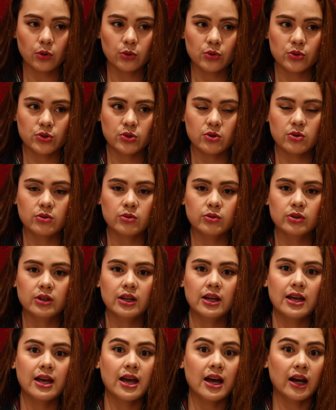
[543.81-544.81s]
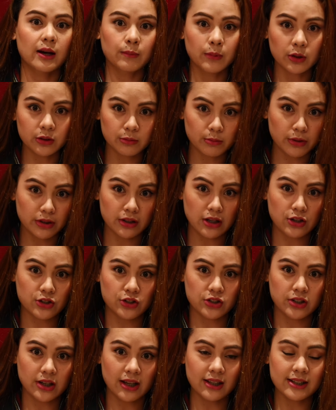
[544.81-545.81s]
also about my
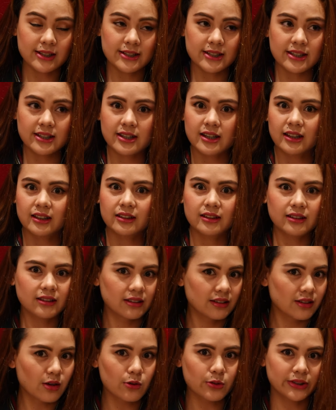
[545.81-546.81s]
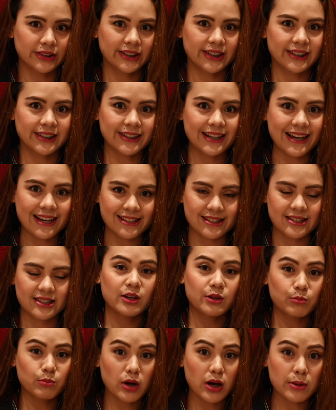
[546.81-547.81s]
nationality and no one can guess.
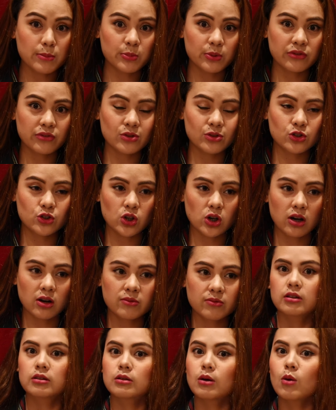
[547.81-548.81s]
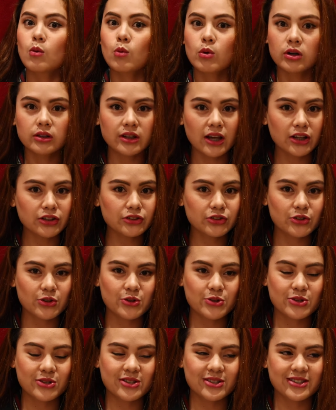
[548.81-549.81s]
In my previous job, no one
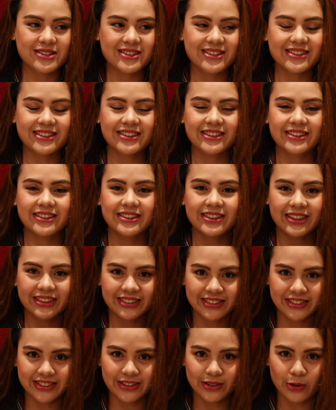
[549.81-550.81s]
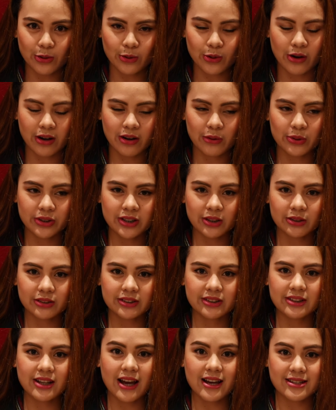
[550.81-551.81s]
enters that door without
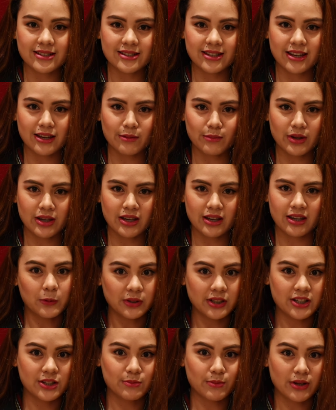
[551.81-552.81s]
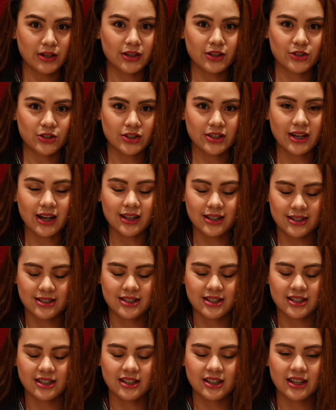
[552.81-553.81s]
asking me what is my
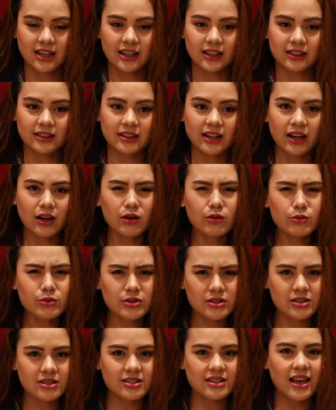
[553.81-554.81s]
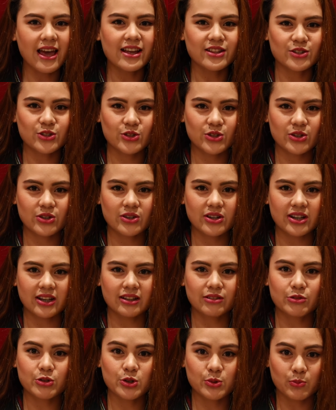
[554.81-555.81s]
nationality. And I always answer
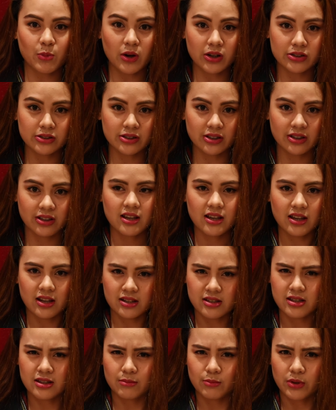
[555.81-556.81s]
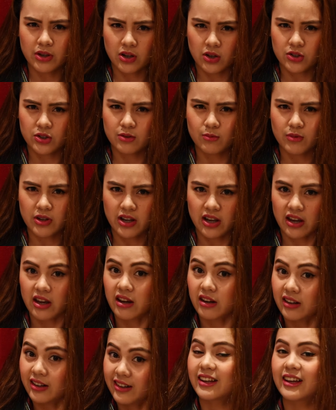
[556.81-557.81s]
and respond, is it because of my
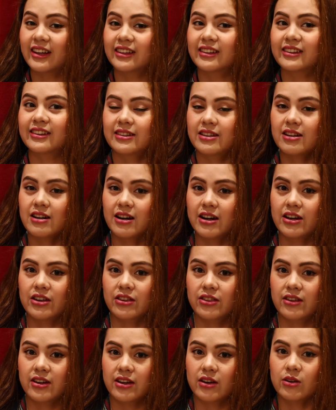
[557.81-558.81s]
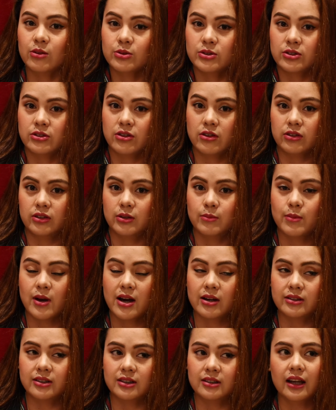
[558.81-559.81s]
hair? And yeah, I always thought
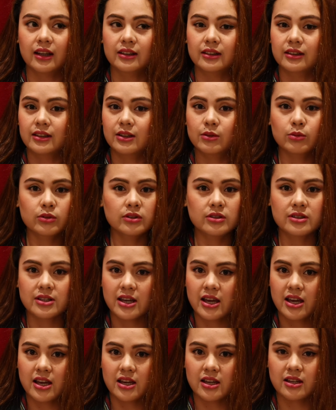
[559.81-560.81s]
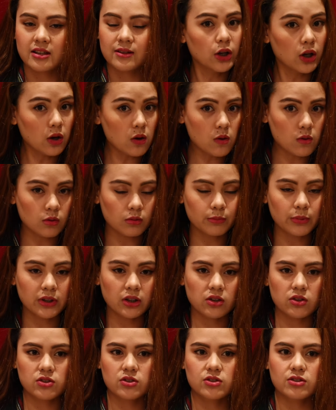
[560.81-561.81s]
about it. And they would say, no,
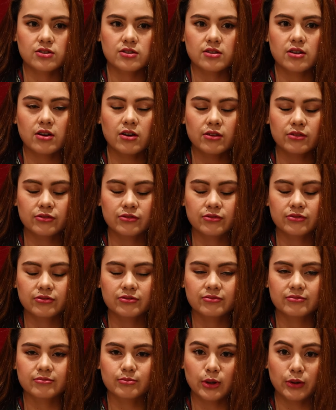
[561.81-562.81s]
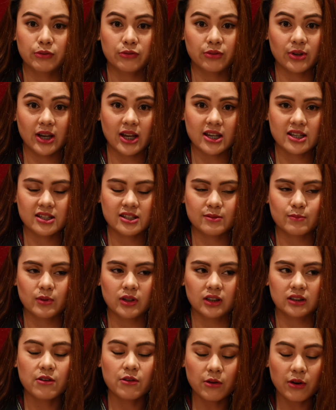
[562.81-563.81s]
because of my face.
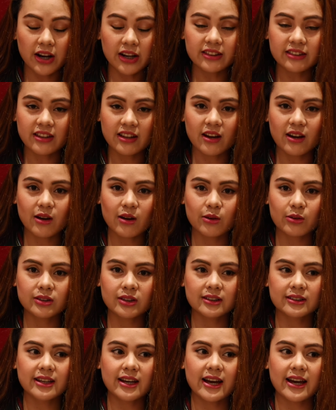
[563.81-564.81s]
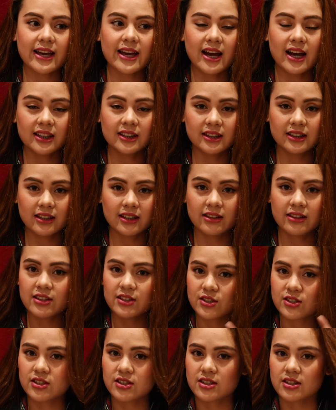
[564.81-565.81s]
But right now that I had
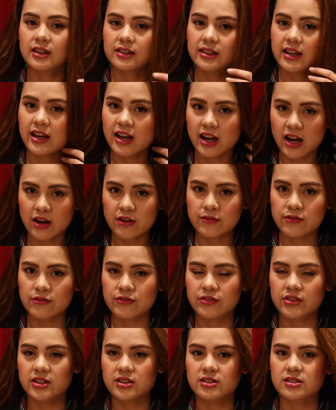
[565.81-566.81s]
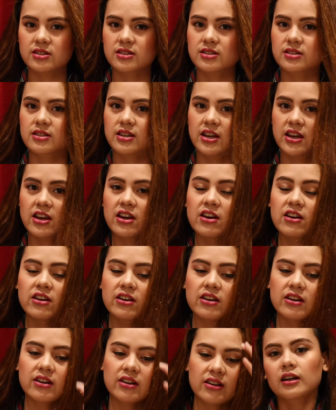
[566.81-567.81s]
this, that I have this
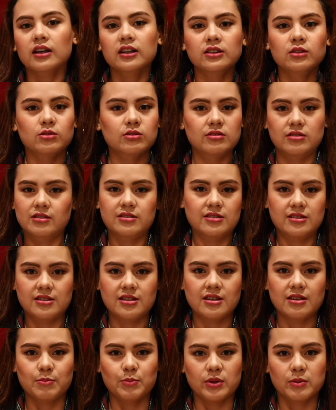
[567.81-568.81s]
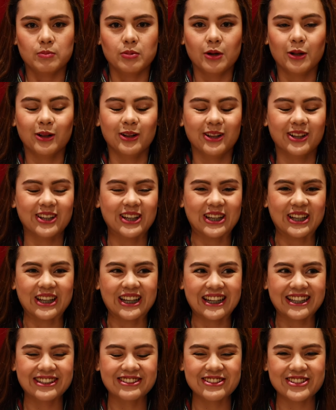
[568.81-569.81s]
hair, I don't see people
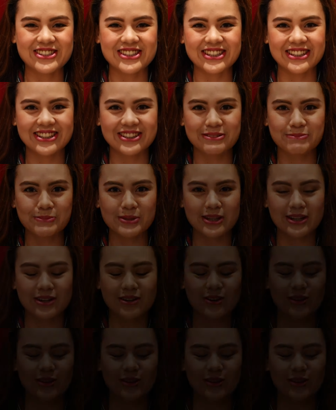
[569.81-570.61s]
interested in me at